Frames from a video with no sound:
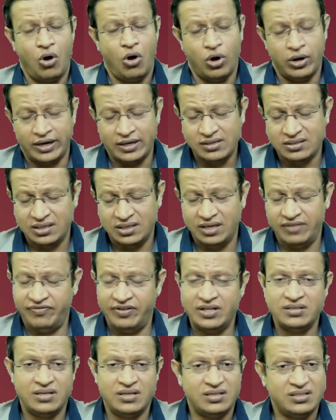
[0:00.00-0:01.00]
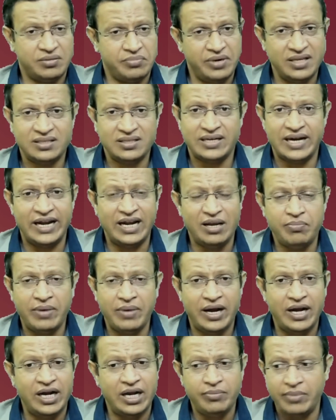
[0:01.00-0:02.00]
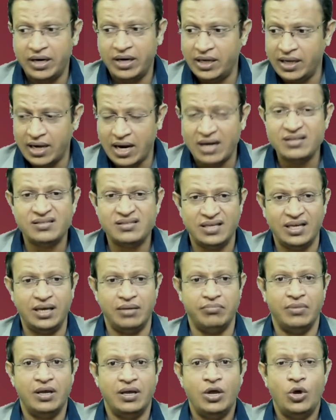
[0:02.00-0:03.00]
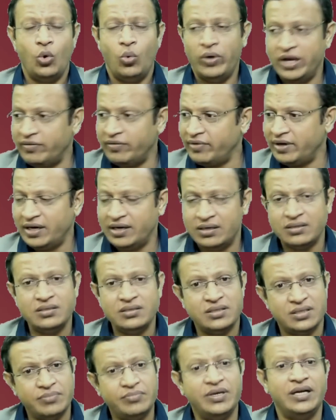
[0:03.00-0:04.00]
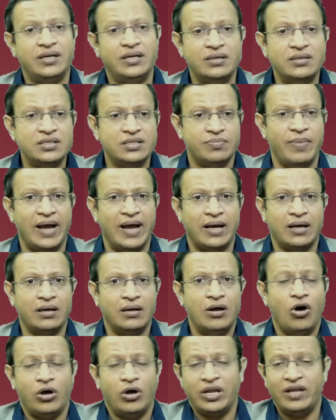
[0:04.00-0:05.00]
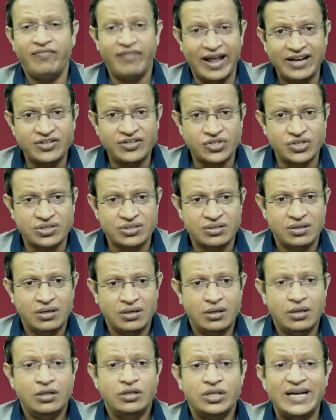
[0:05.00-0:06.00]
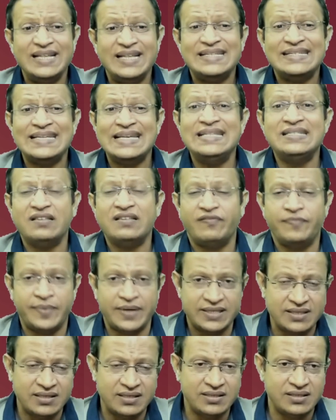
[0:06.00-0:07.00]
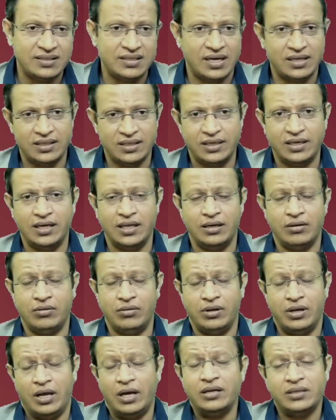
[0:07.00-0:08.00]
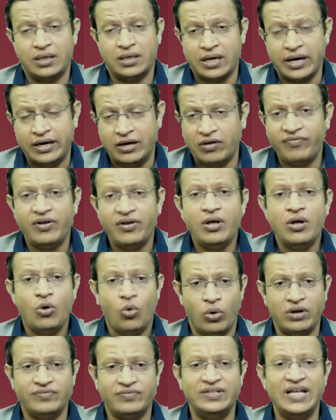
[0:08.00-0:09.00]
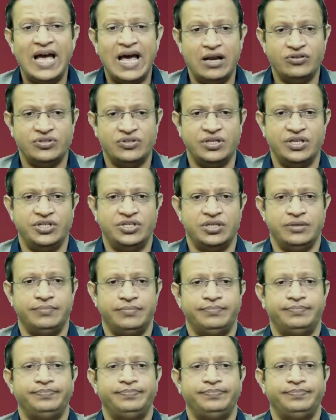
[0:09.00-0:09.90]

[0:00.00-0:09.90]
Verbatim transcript: Or else he feels that somebody is standing behind him and he can't see him. Whenever he turns him, he turns back or he vanishes. That is sense of presence is another, uh, another kind of one of the hallucination.